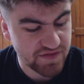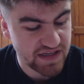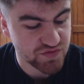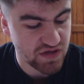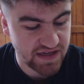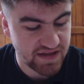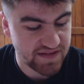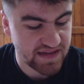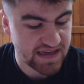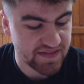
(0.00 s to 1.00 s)
and that's why
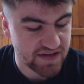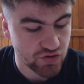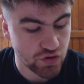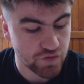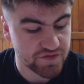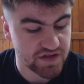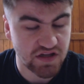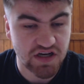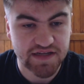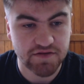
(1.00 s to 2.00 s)
in the end they got over the
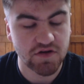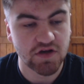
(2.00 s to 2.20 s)
line